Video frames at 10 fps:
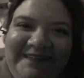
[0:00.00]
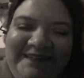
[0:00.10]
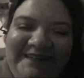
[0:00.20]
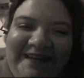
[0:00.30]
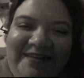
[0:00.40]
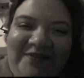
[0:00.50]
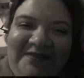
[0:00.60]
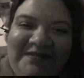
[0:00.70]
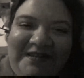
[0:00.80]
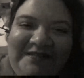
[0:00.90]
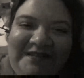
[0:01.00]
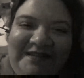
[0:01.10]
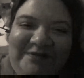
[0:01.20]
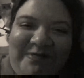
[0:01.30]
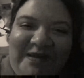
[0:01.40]
Heather says I need
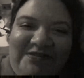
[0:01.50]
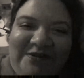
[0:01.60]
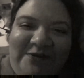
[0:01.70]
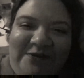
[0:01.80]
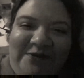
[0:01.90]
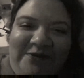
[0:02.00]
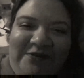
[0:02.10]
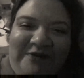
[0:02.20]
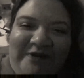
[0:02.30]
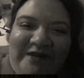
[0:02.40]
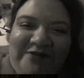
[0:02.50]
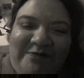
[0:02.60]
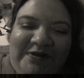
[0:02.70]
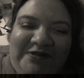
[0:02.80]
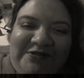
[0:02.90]
to patch a hole in the crotch of
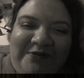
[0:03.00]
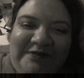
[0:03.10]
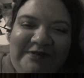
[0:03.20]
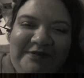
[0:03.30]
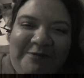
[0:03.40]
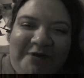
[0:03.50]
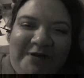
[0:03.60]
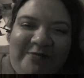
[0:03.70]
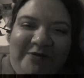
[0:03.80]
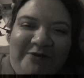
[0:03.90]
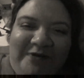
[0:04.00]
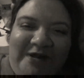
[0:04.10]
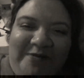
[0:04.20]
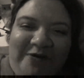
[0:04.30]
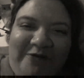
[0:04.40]
my shorts. I'm gonna put a
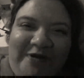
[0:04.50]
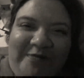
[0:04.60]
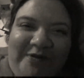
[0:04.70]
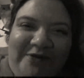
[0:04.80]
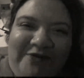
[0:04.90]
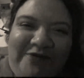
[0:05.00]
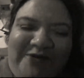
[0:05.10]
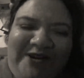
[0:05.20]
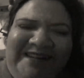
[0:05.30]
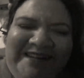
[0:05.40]
rainbow ribbon over it.